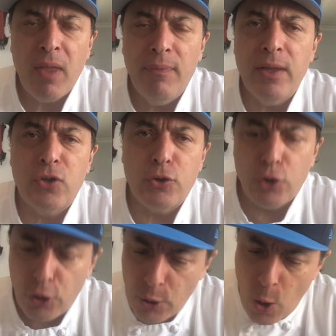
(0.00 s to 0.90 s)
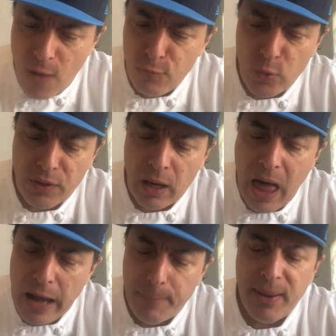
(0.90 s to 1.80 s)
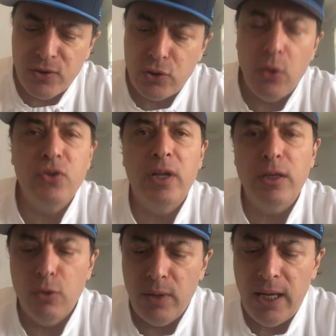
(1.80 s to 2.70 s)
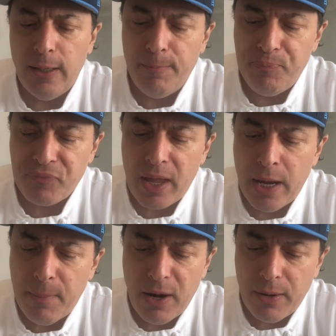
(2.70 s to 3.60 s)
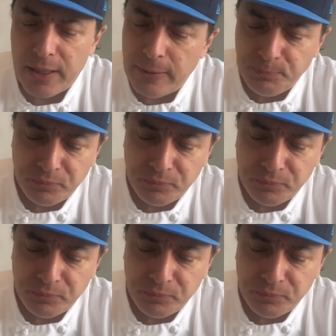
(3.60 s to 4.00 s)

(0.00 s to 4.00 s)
that's a turn-off with a lot of pestos that you eat in America.